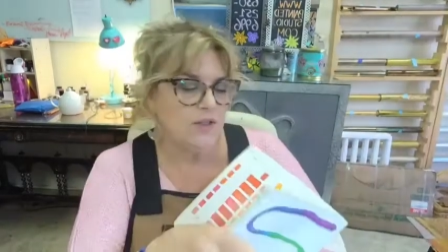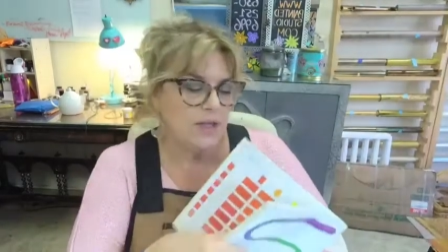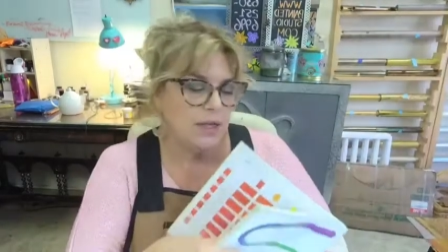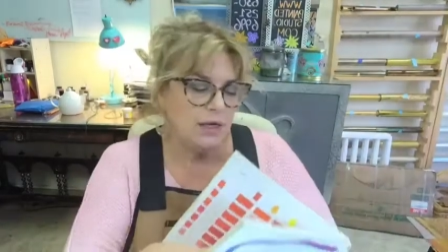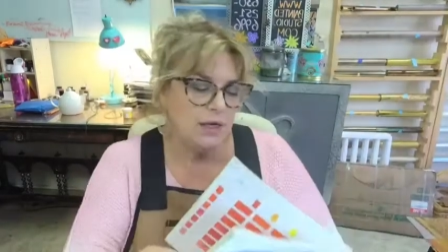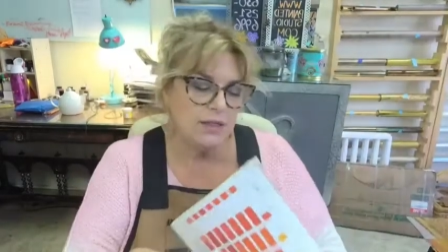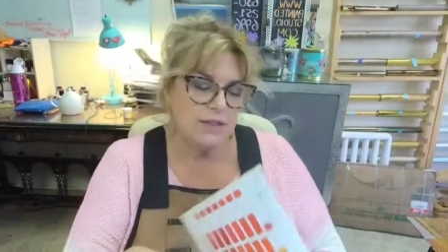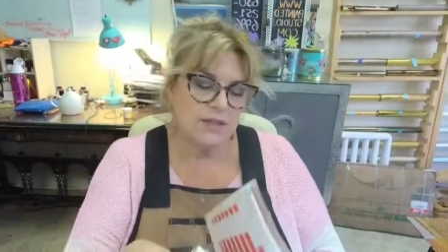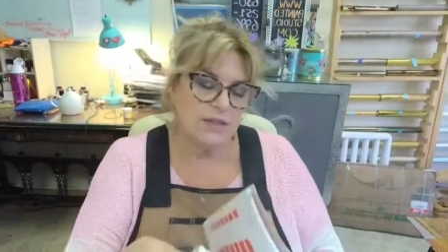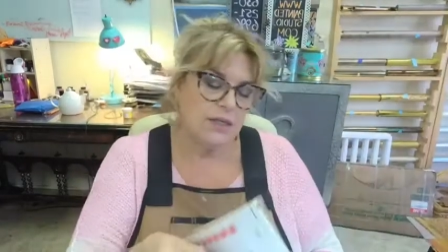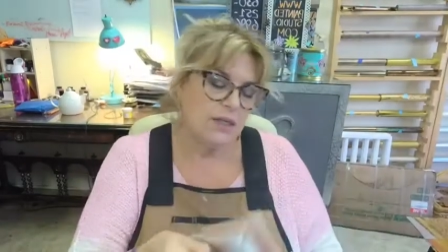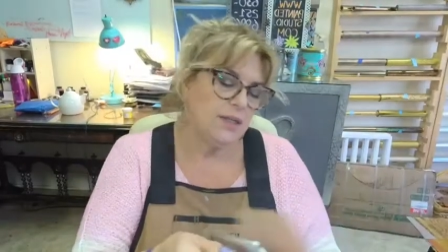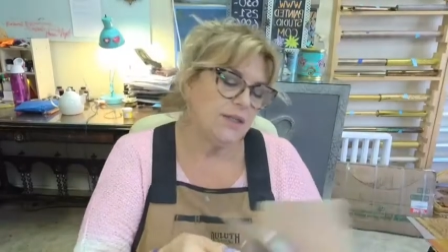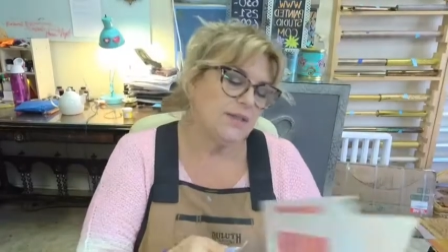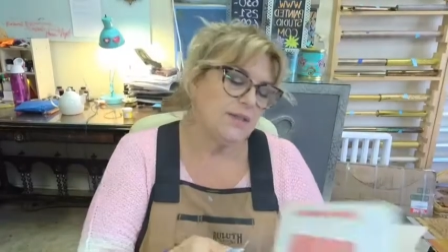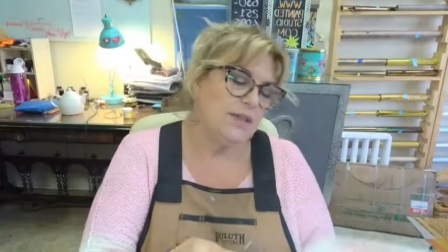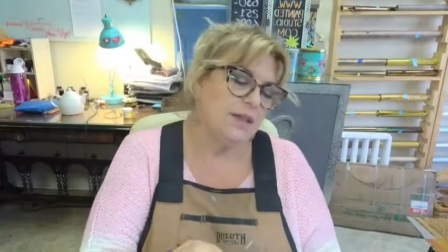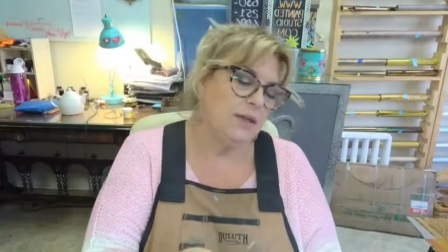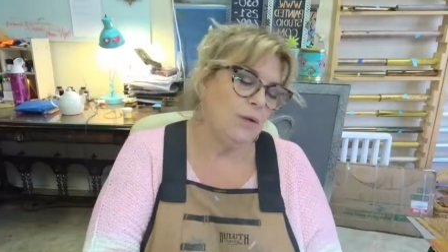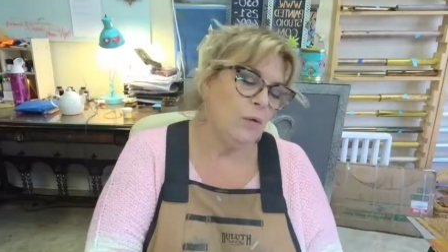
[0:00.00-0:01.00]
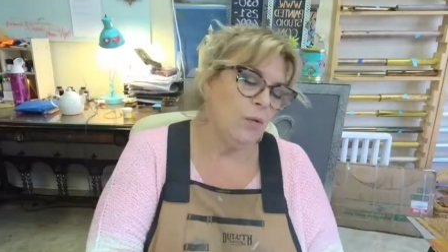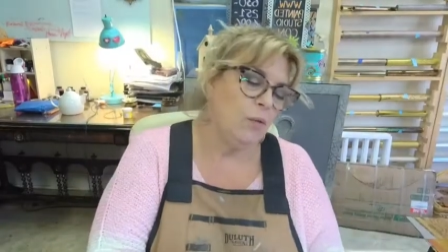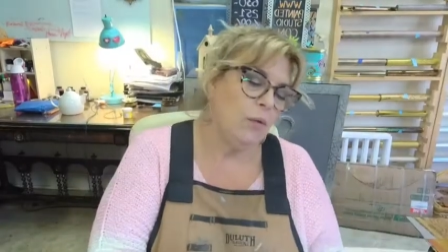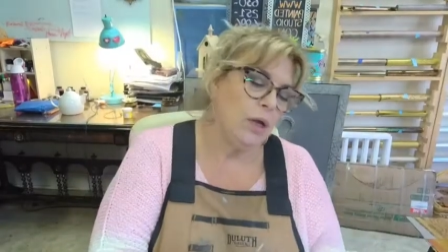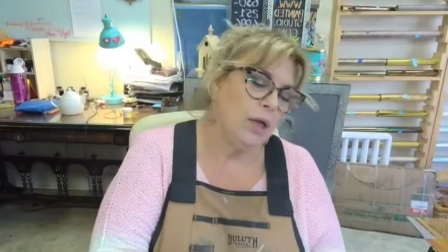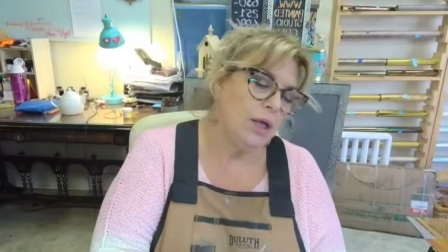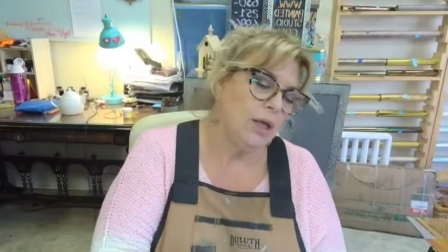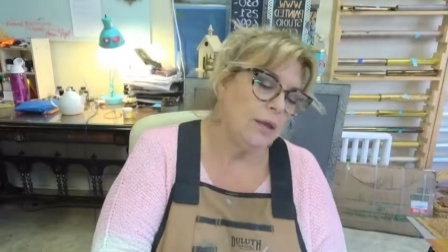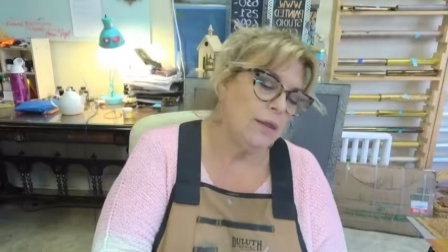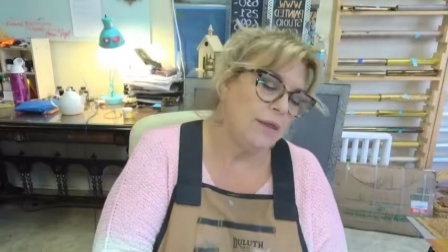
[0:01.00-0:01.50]
and it does it
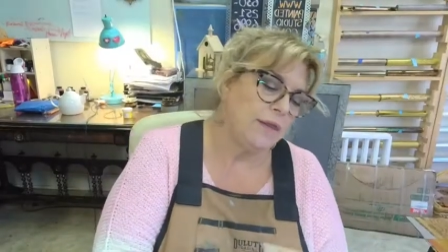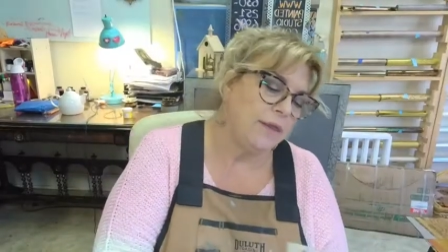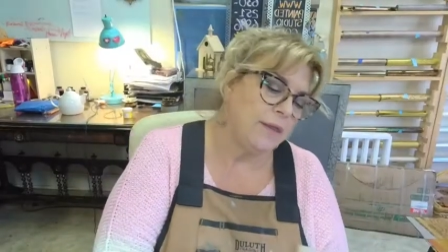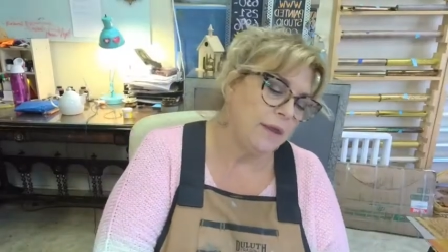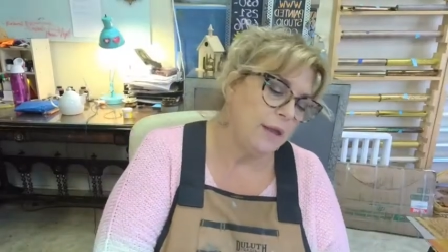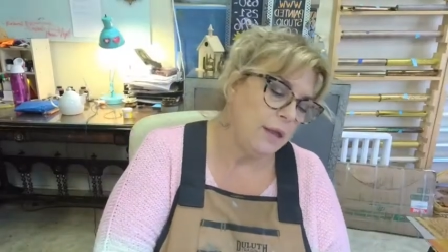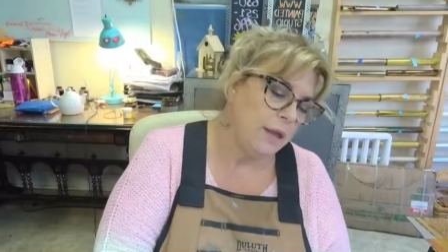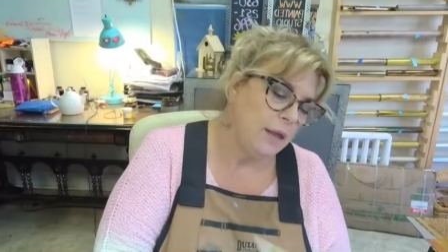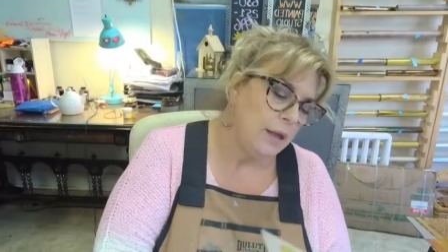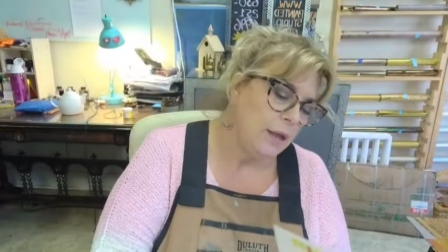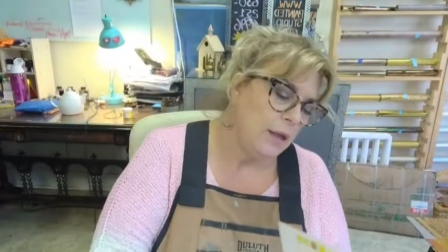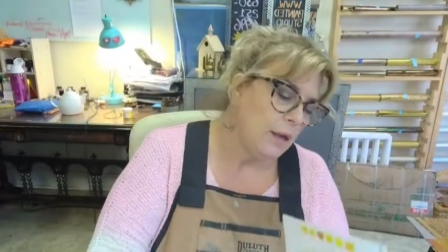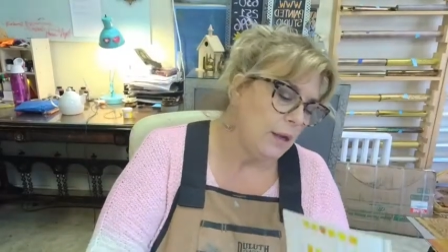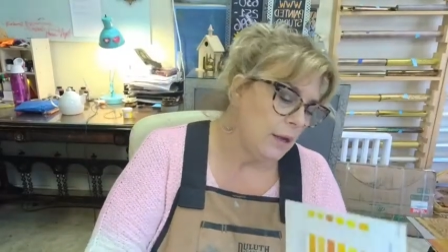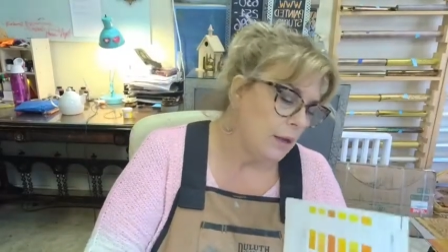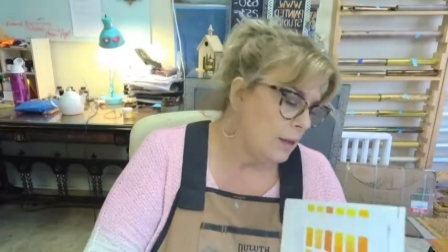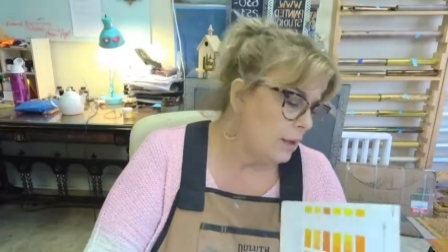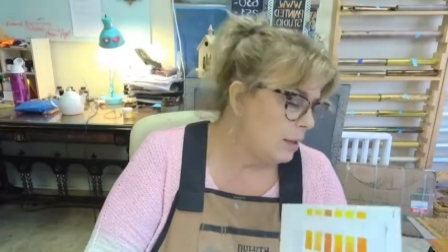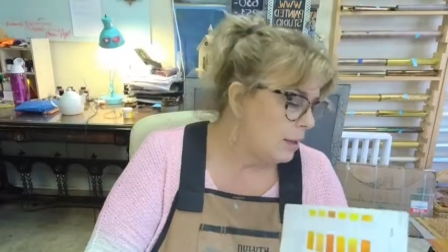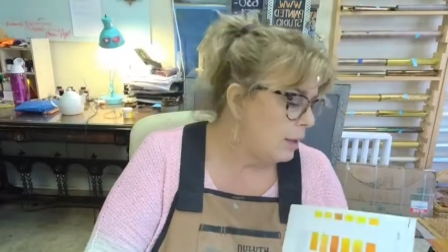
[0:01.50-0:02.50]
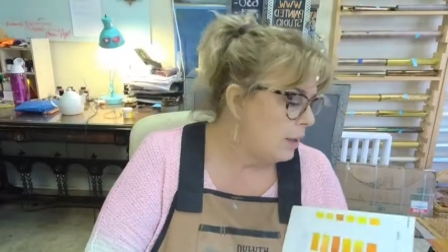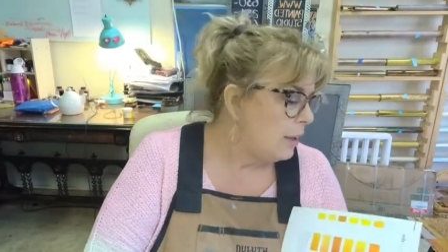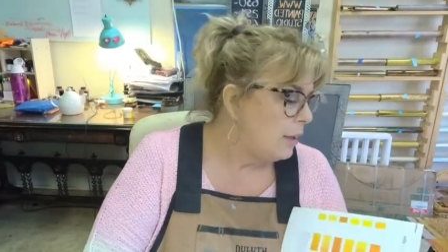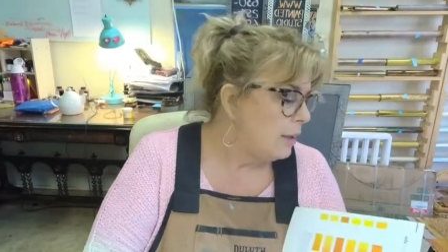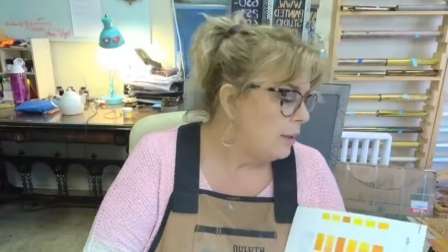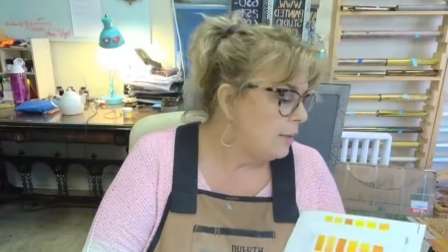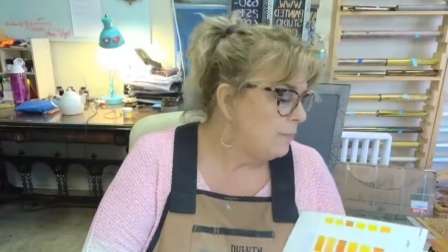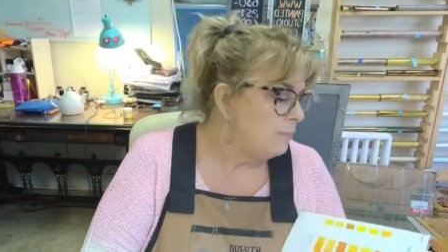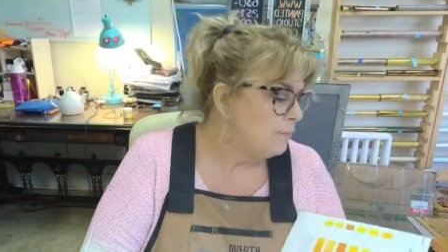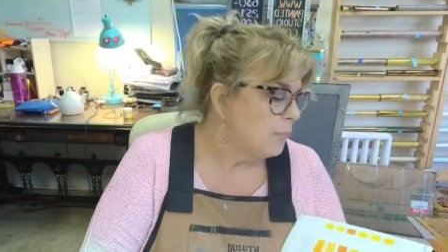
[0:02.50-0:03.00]
with
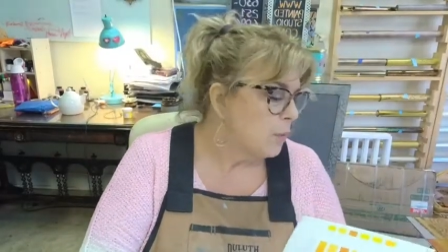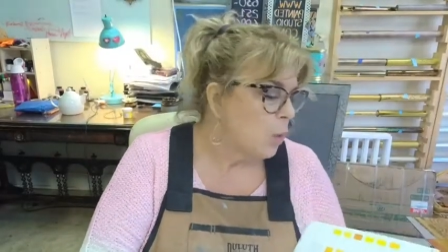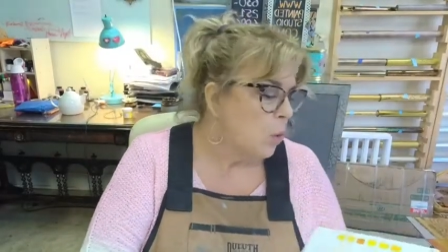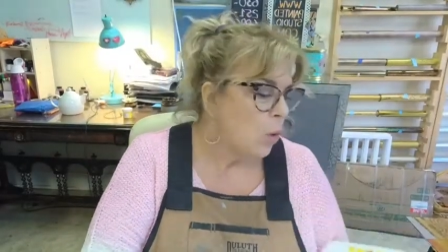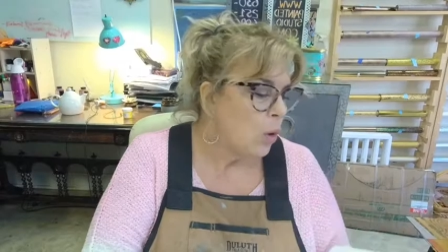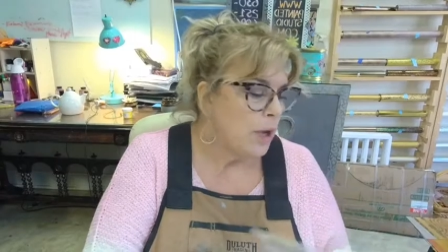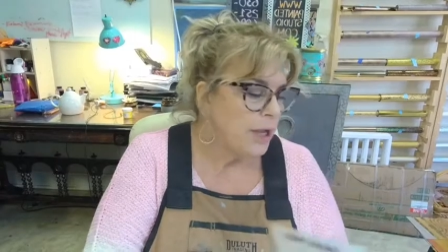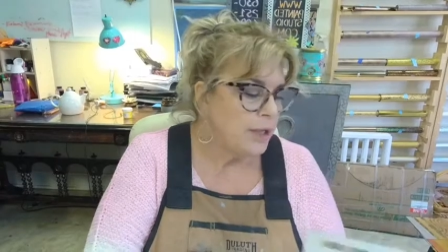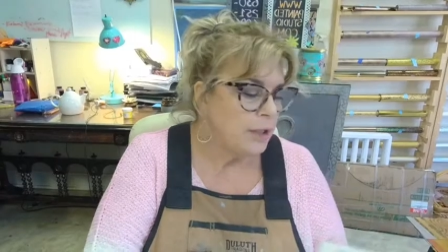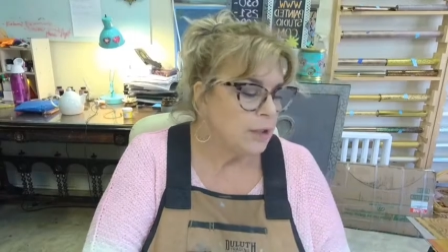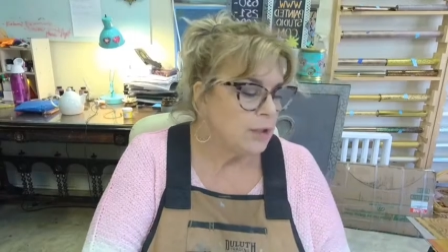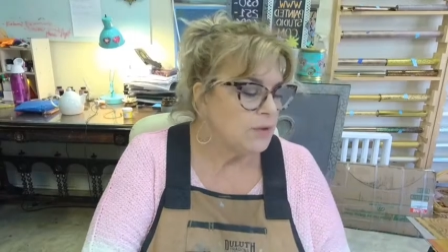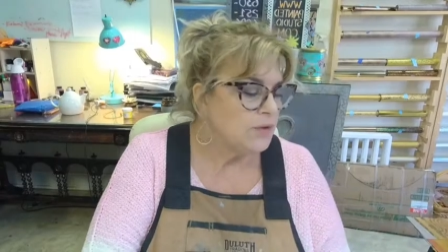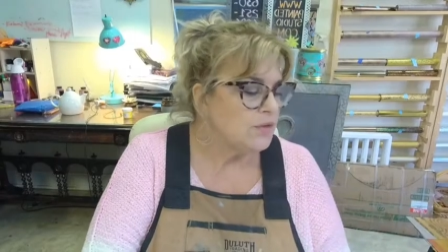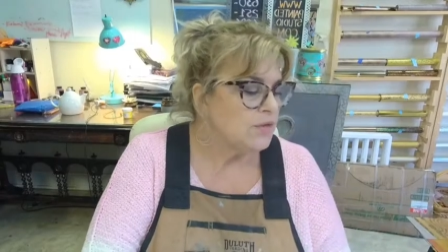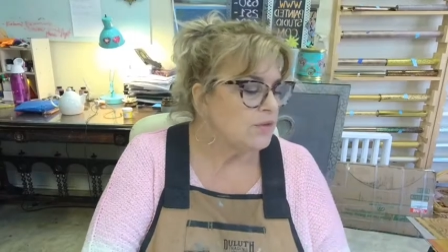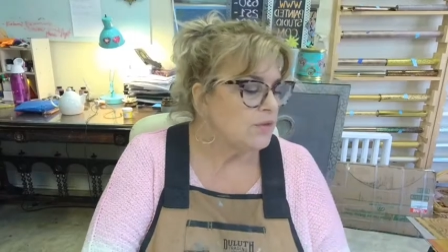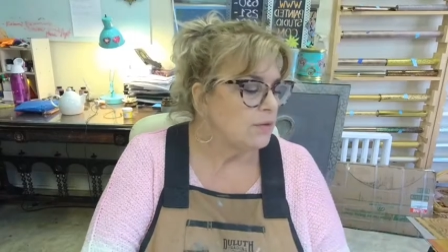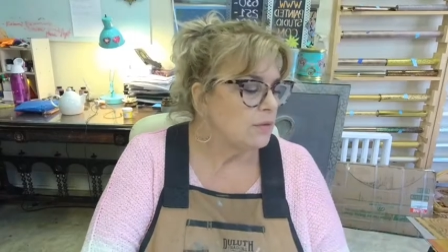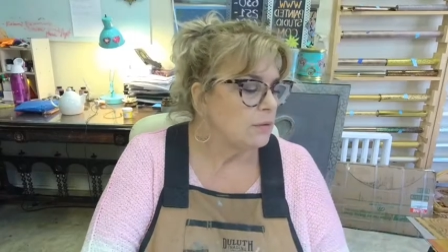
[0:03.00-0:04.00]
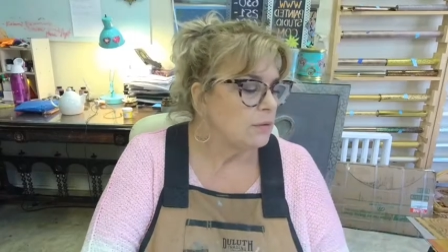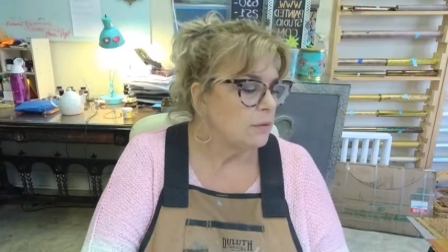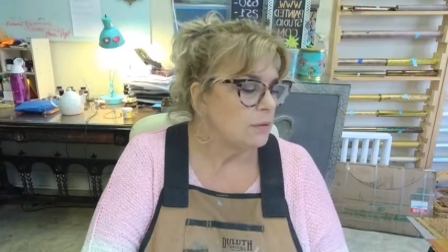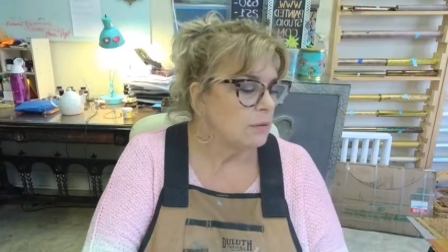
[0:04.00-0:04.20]
um, oils.